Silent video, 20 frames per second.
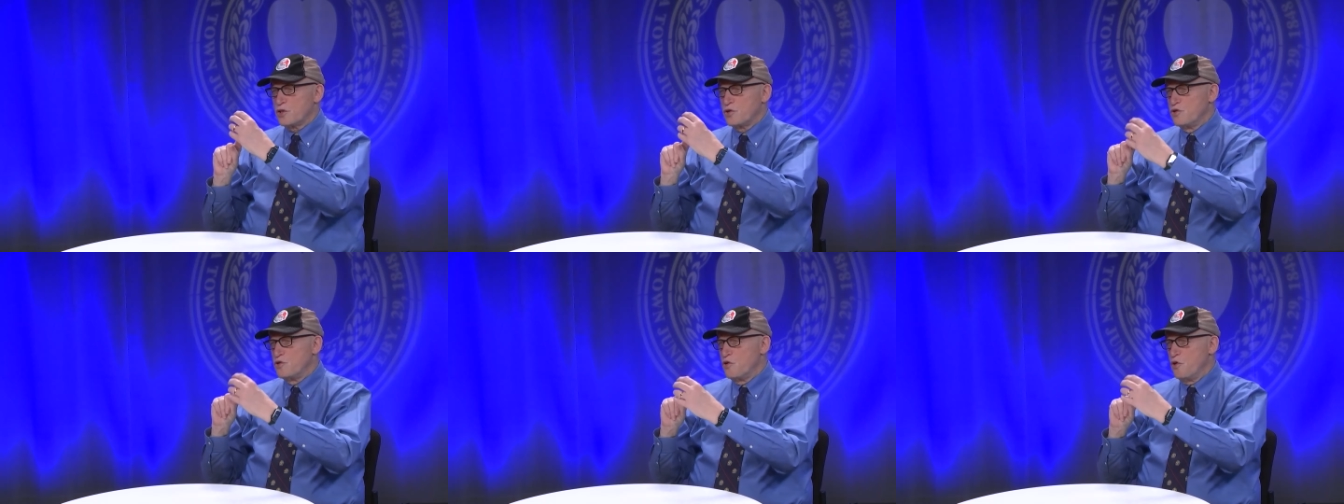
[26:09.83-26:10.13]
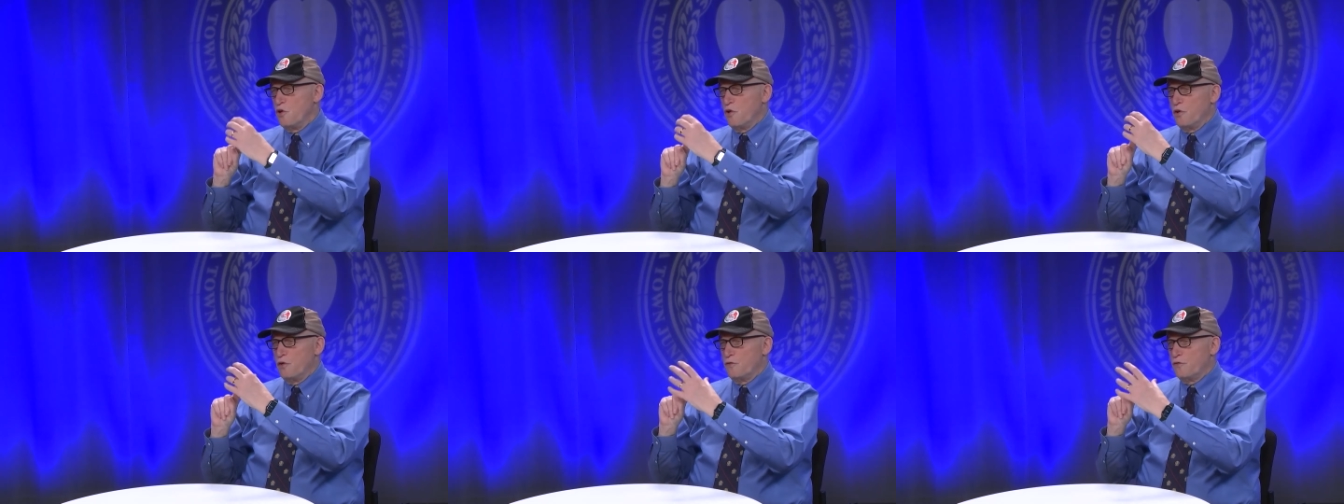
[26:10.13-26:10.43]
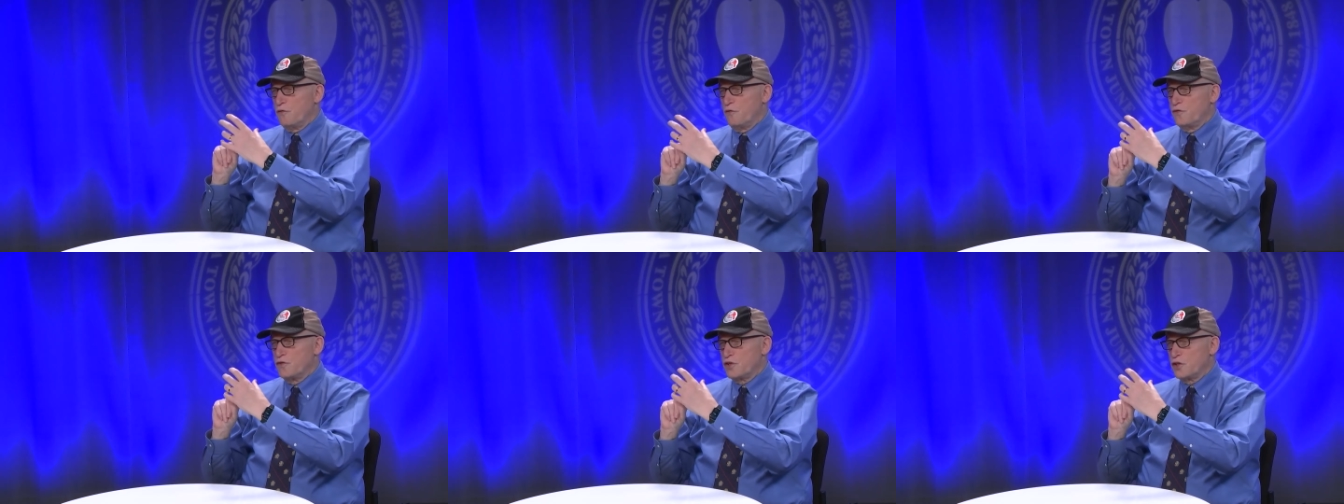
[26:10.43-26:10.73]

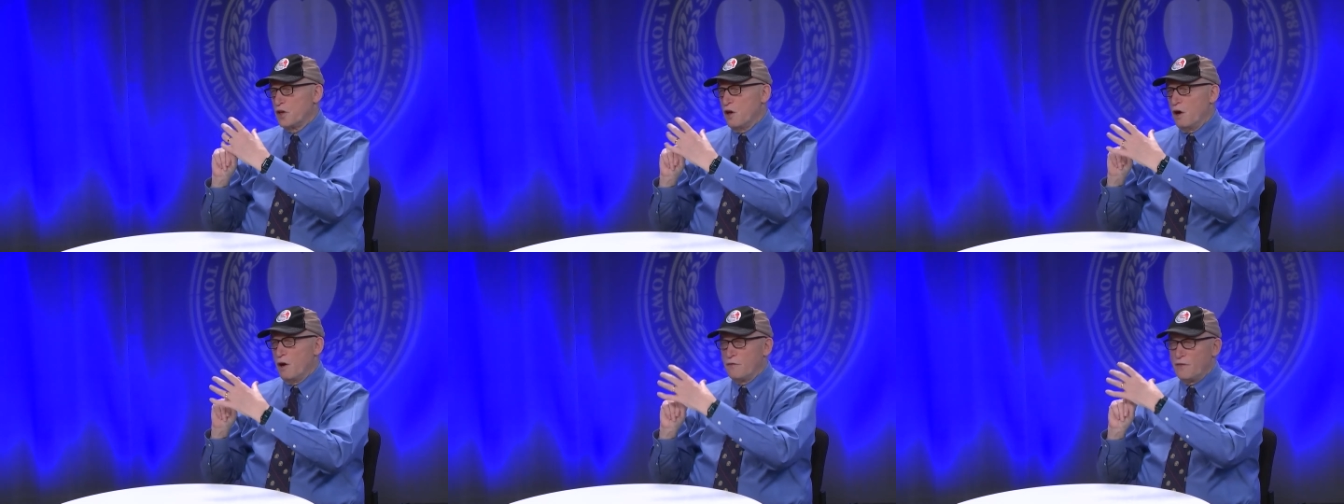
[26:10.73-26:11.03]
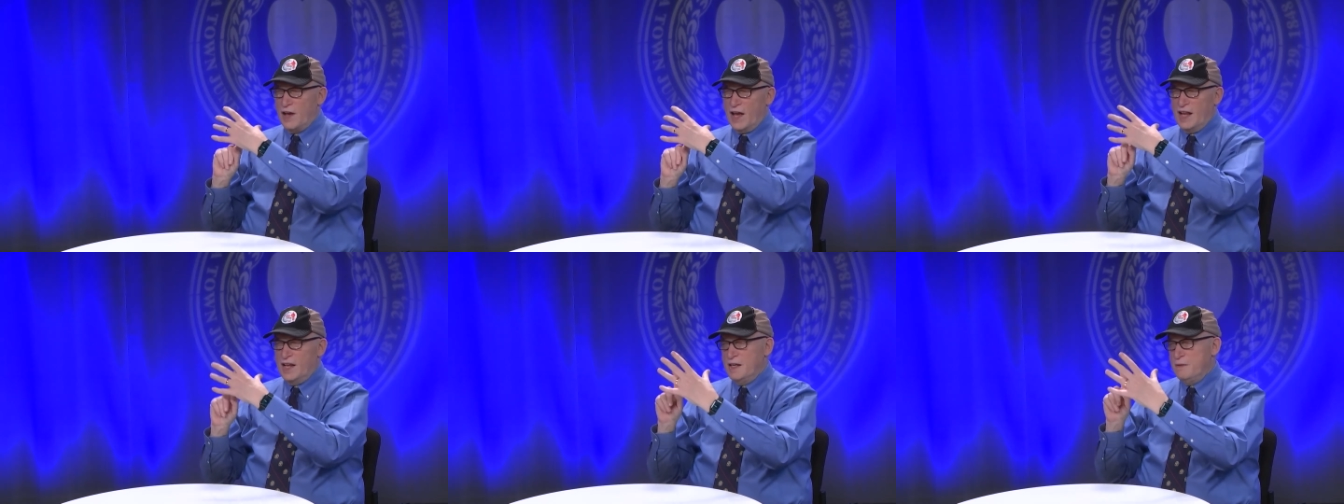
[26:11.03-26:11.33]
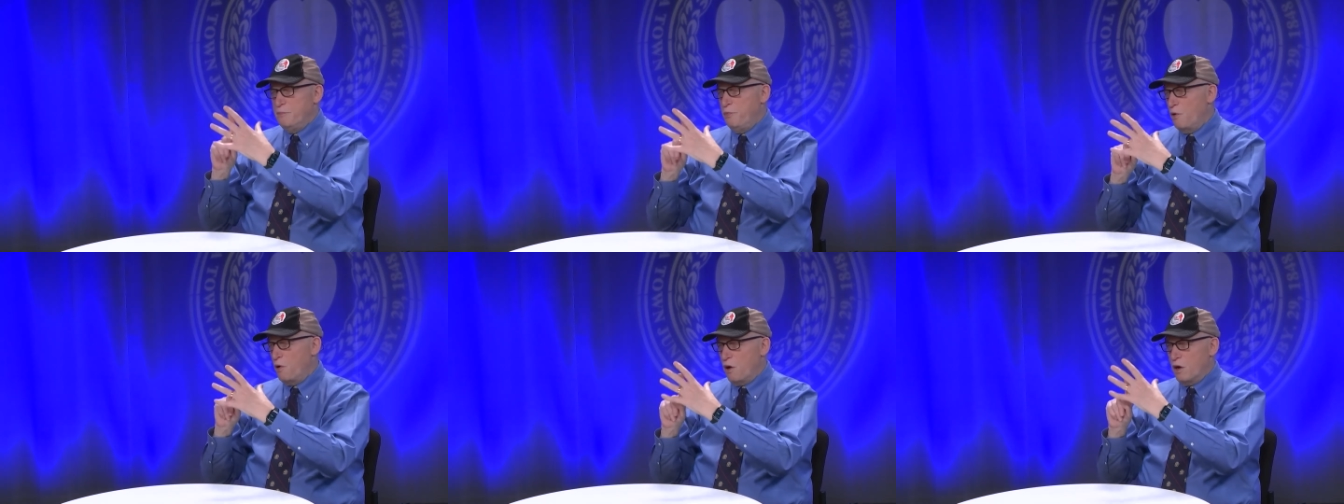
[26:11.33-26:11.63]
nerves of any
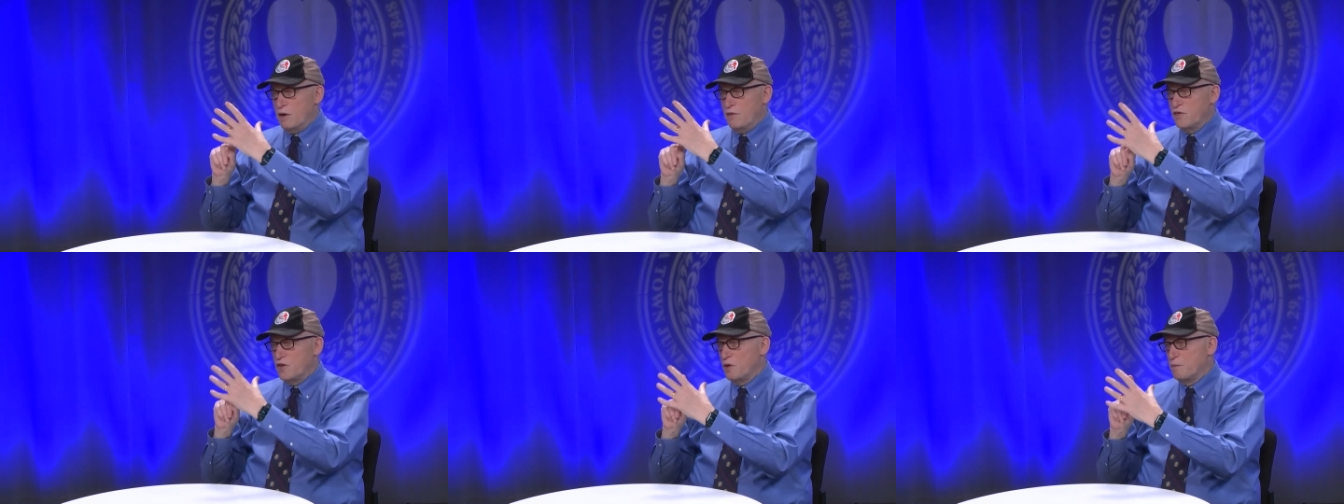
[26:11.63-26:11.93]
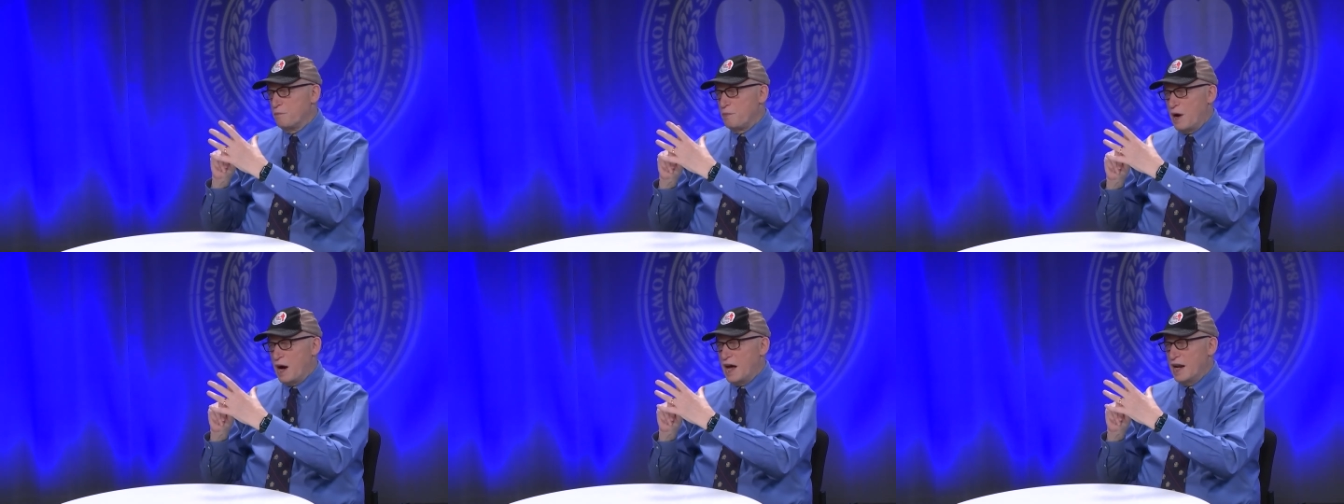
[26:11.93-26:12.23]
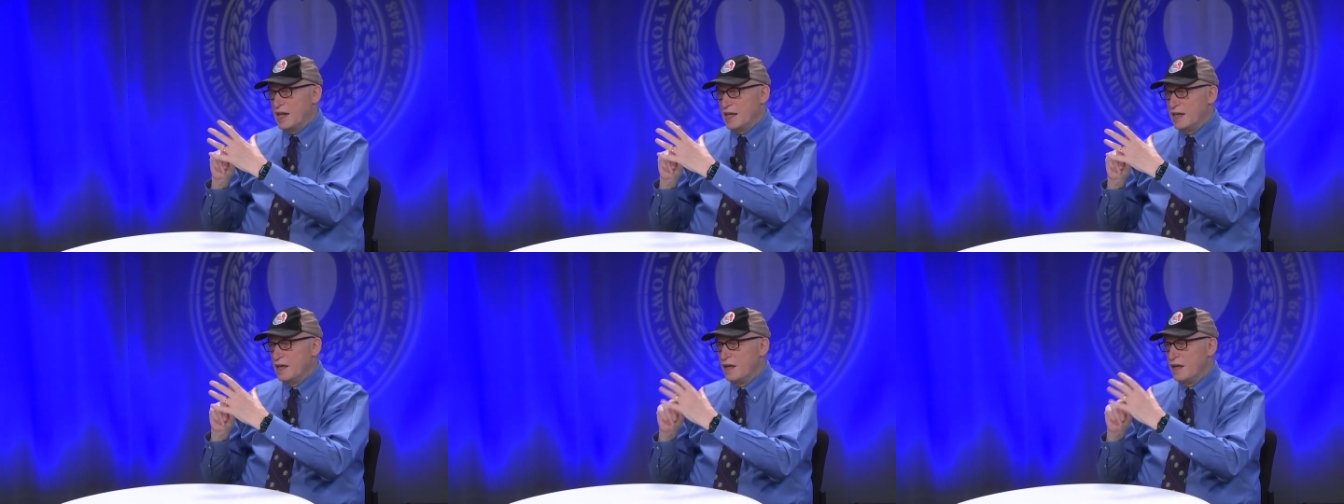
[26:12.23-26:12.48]
part of your body